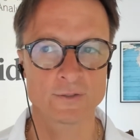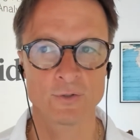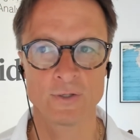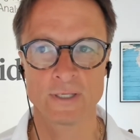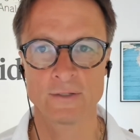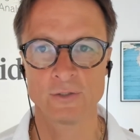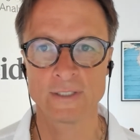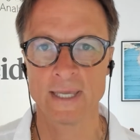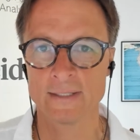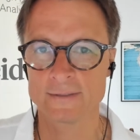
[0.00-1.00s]
So you can
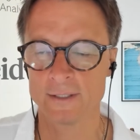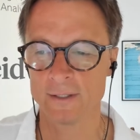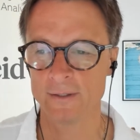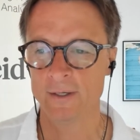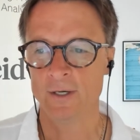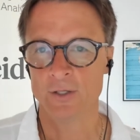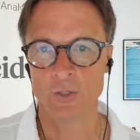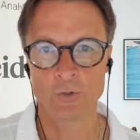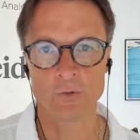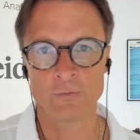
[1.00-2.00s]
look at the
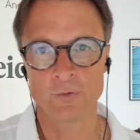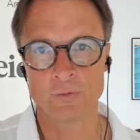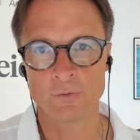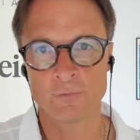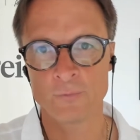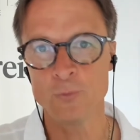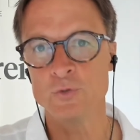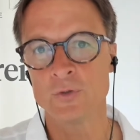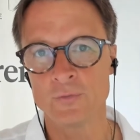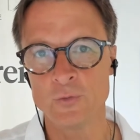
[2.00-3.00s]

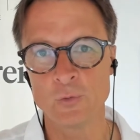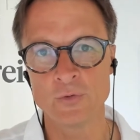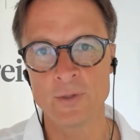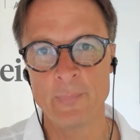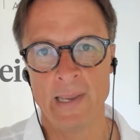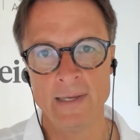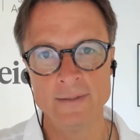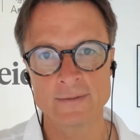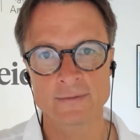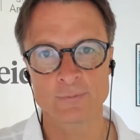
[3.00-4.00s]
food to fuel
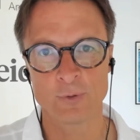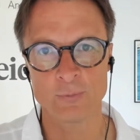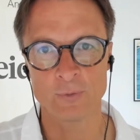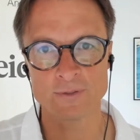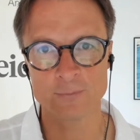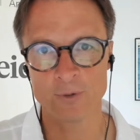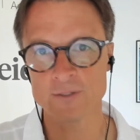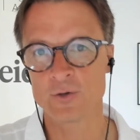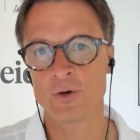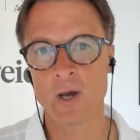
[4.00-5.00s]
debate. What
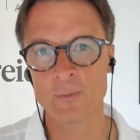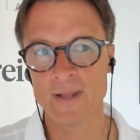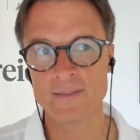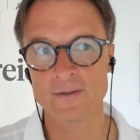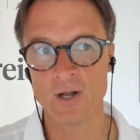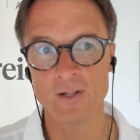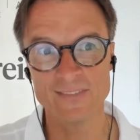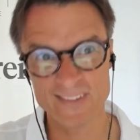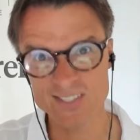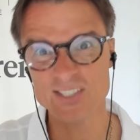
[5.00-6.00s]
is going on with
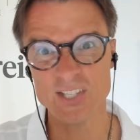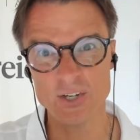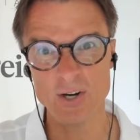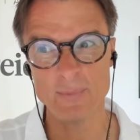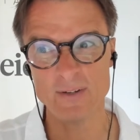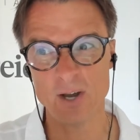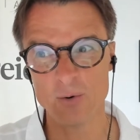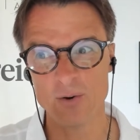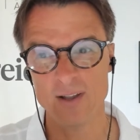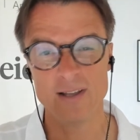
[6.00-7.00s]
ethanol this year? I mean,
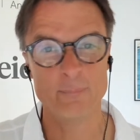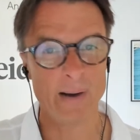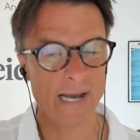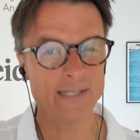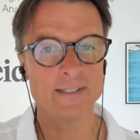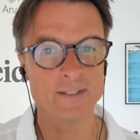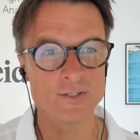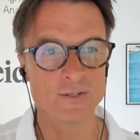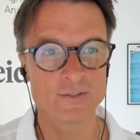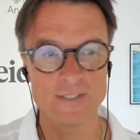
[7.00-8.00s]

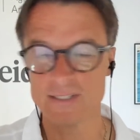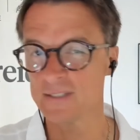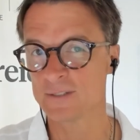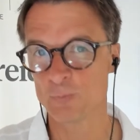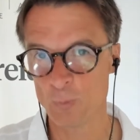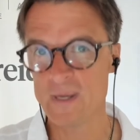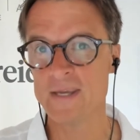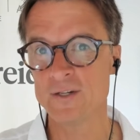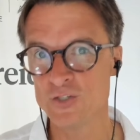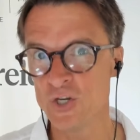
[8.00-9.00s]
Biden this
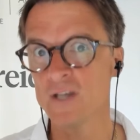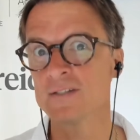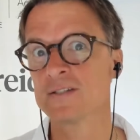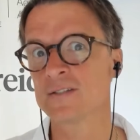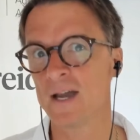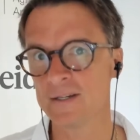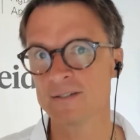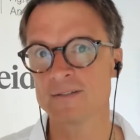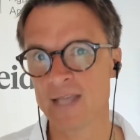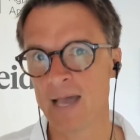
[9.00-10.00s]
week just decided
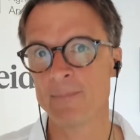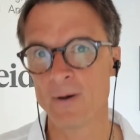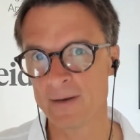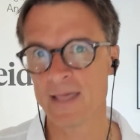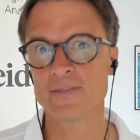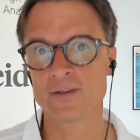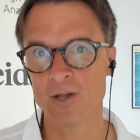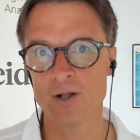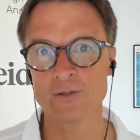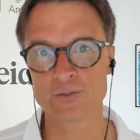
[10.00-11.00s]
to tap on
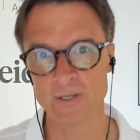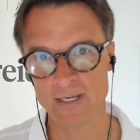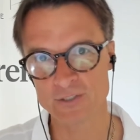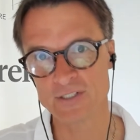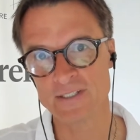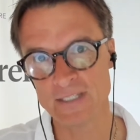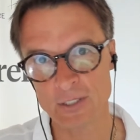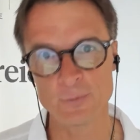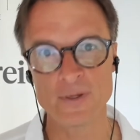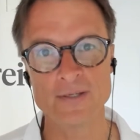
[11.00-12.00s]
ethanol to actually
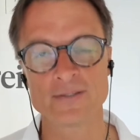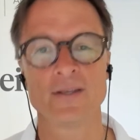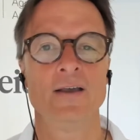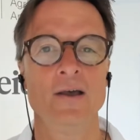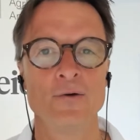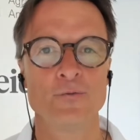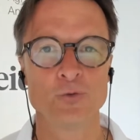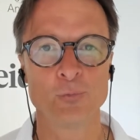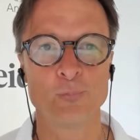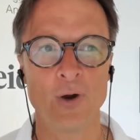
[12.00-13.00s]
decrease
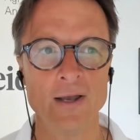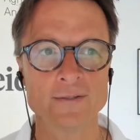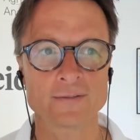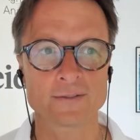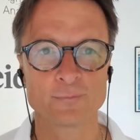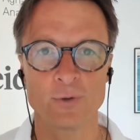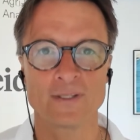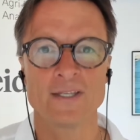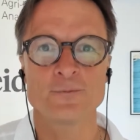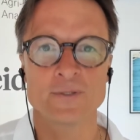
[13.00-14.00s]
fuel prices.
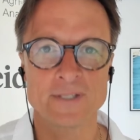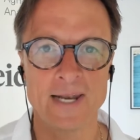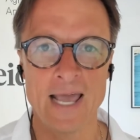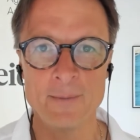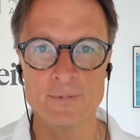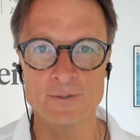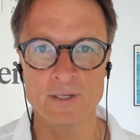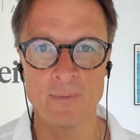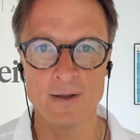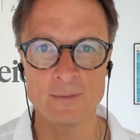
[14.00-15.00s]
But guess what's going to happen to
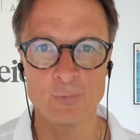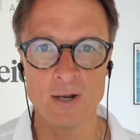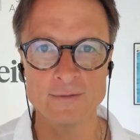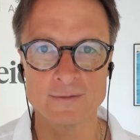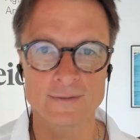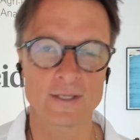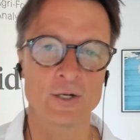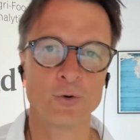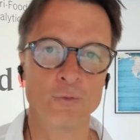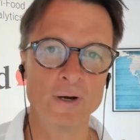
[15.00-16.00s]
commodity prices? They're going
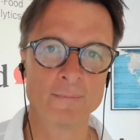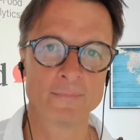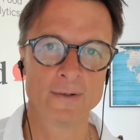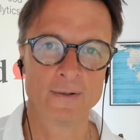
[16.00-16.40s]
to go up.